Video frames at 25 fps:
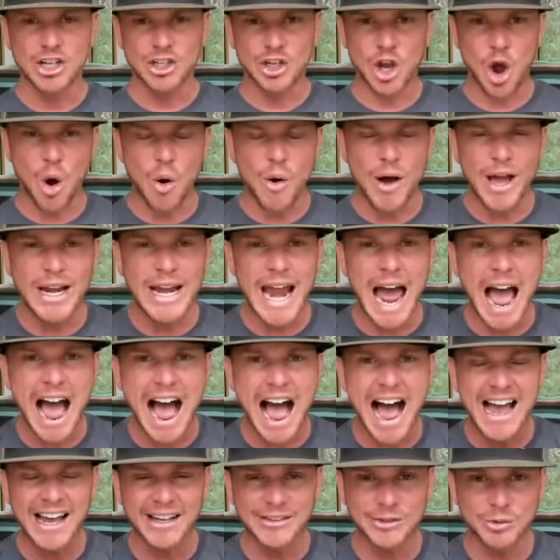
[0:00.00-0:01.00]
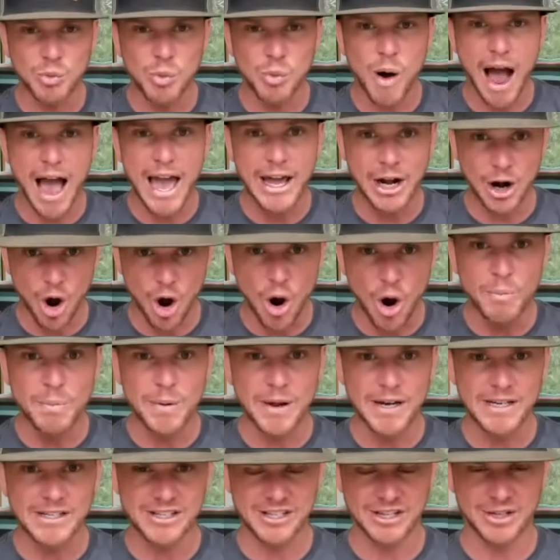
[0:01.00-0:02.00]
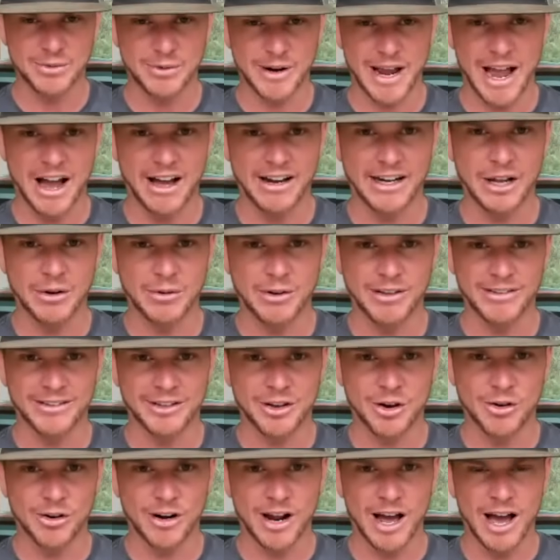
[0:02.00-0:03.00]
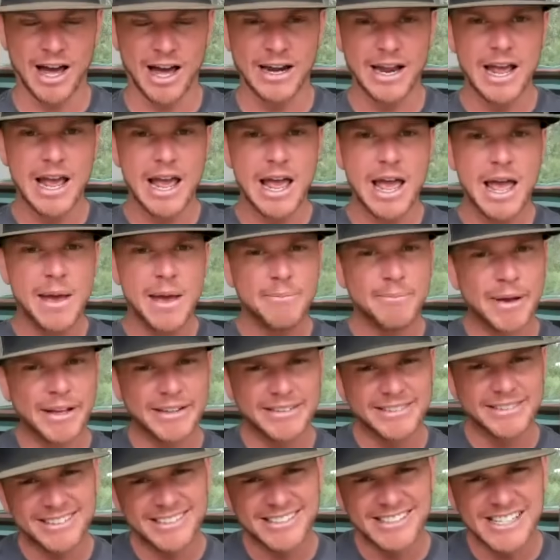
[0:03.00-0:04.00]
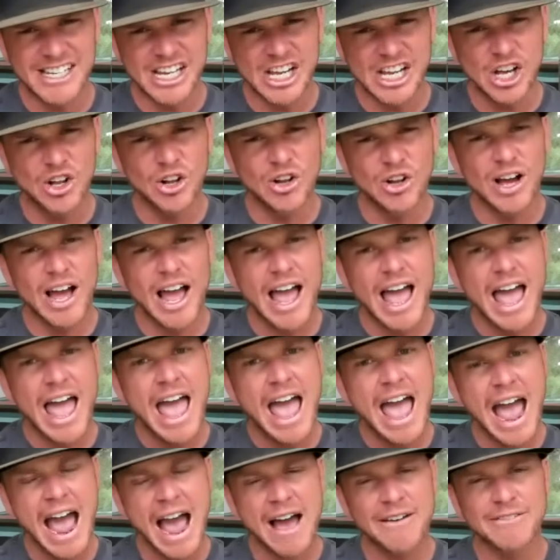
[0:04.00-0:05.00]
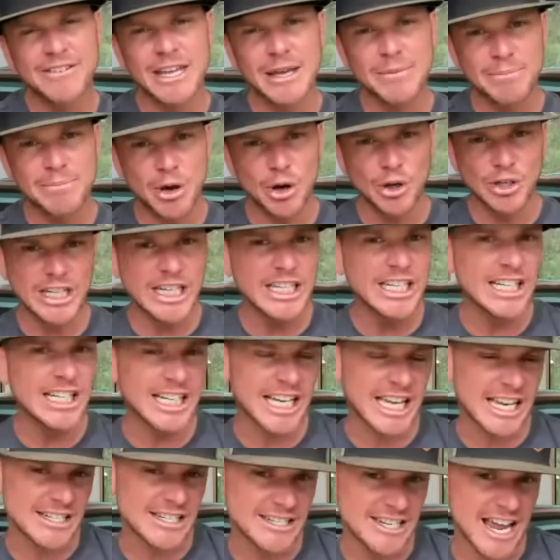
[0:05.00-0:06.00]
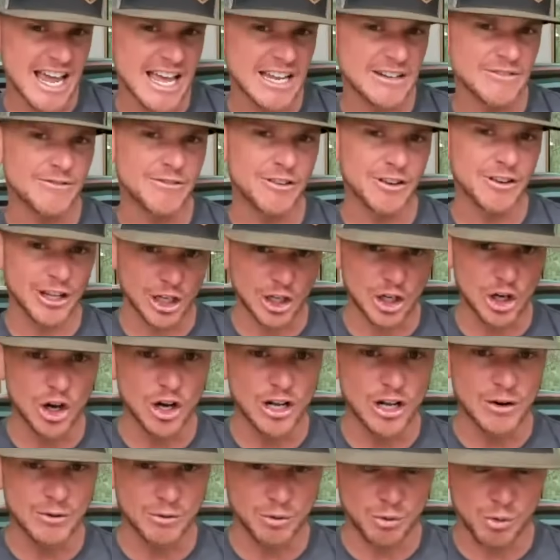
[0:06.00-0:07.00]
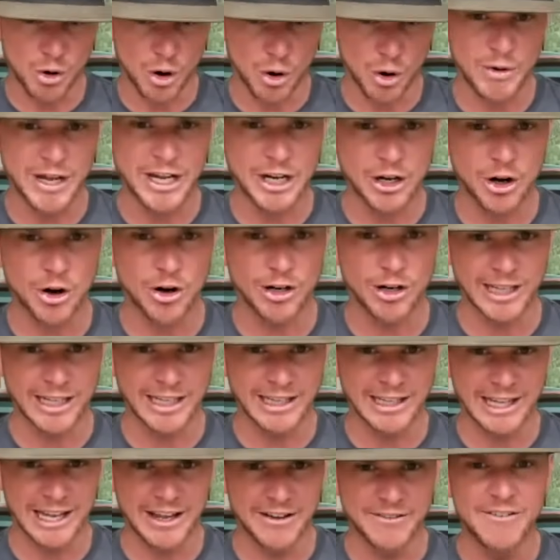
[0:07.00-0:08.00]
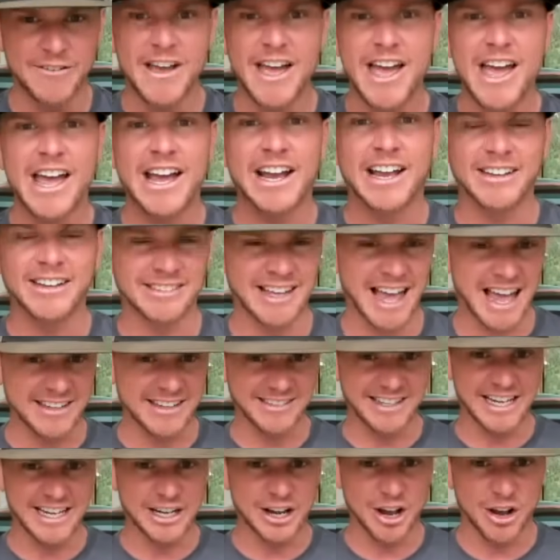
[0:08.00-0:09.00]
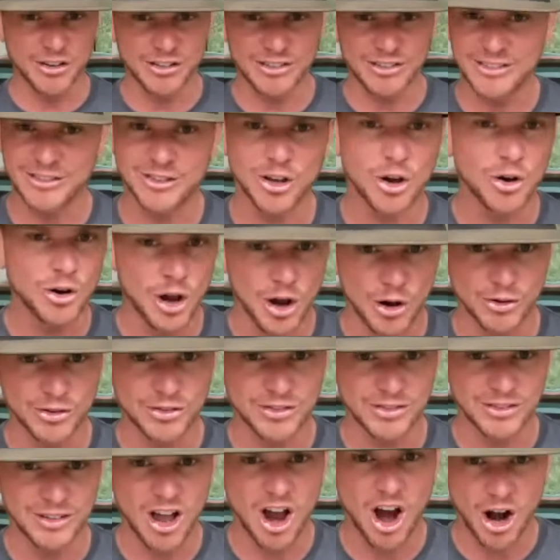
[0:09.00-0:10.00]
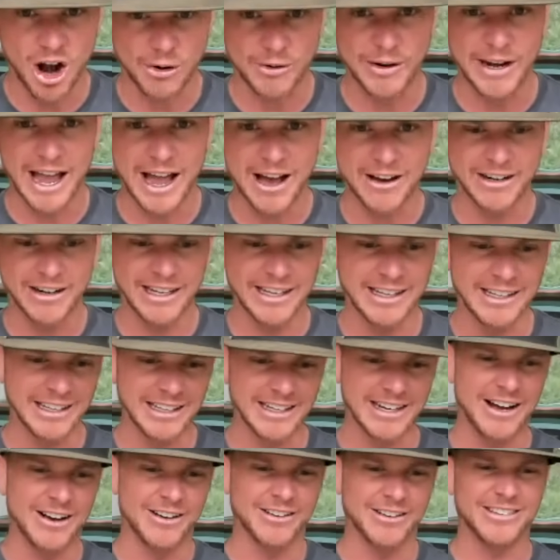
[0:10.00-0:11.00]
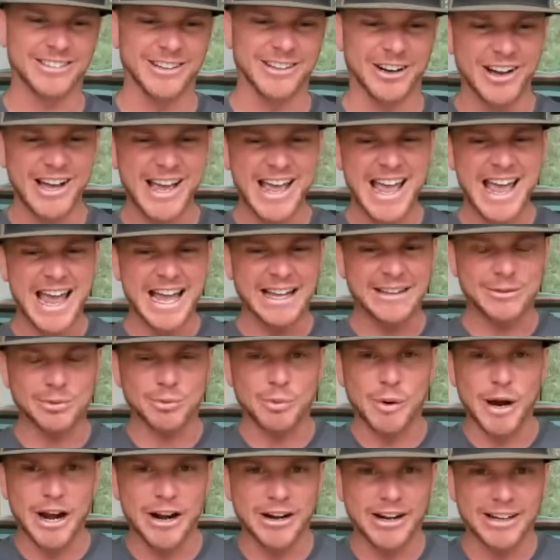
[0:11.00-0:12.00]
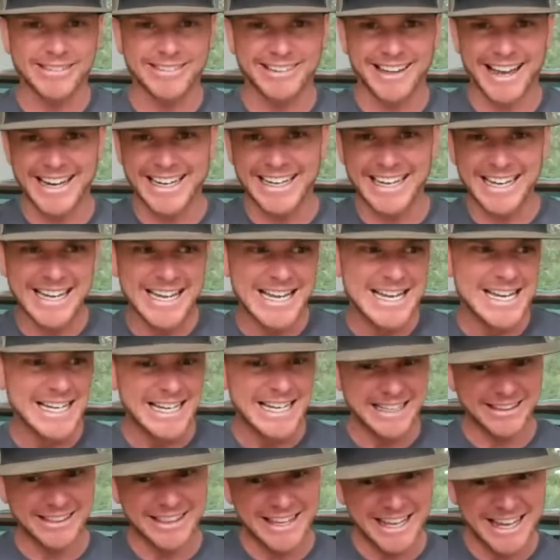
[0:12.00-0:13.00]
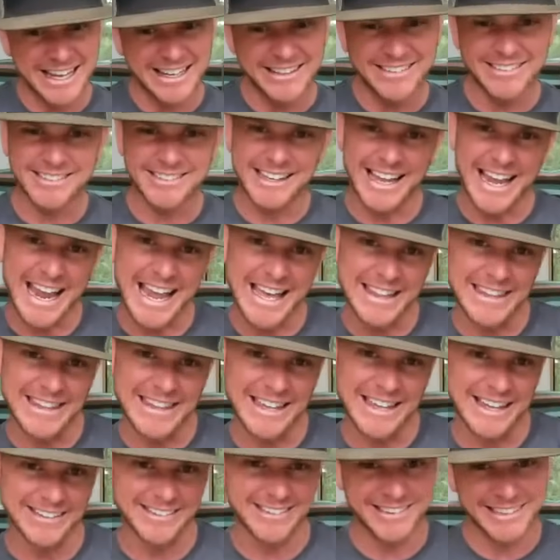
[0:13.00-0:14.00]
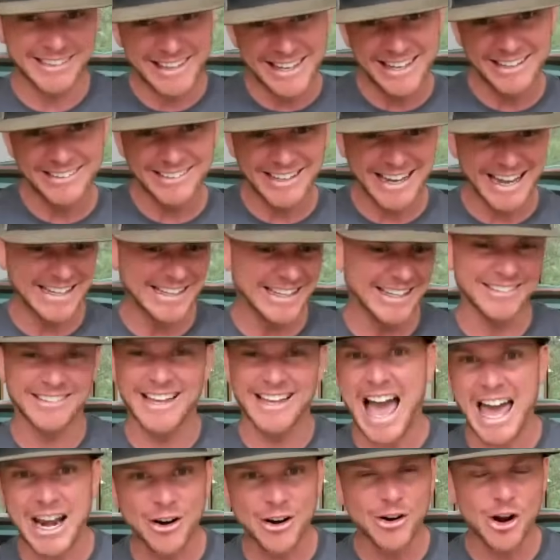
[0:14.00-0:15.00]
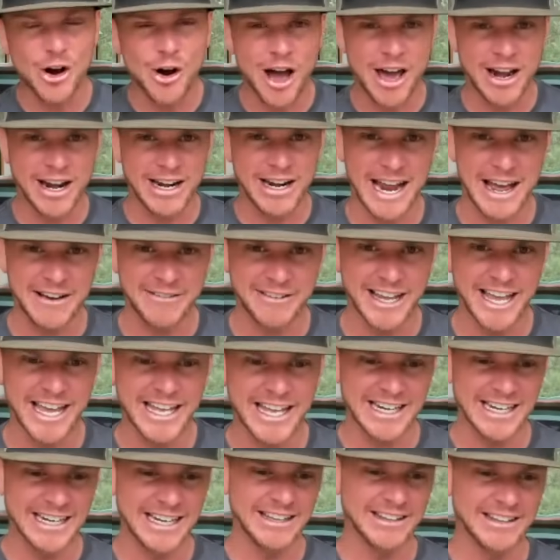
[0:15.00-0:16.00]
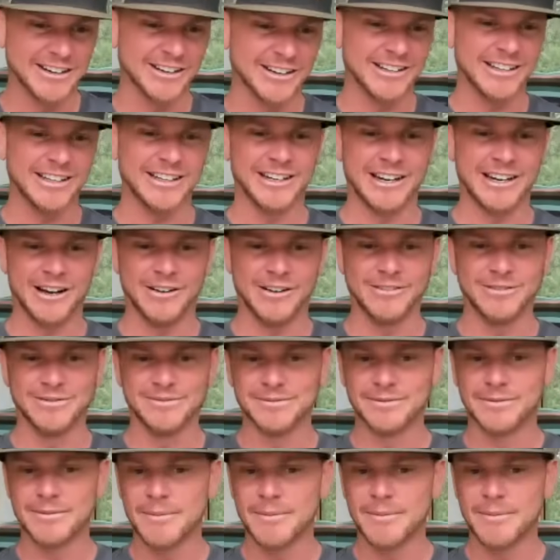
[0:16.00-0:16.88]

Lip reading: Go in eyes wide open to the reality of what's going on, but still have the ability to contend for the good of where we currently live. Because as it goes, so goes our reality, you know? So it's weird. It's like this and this. I don't know how to navigate it either, you know?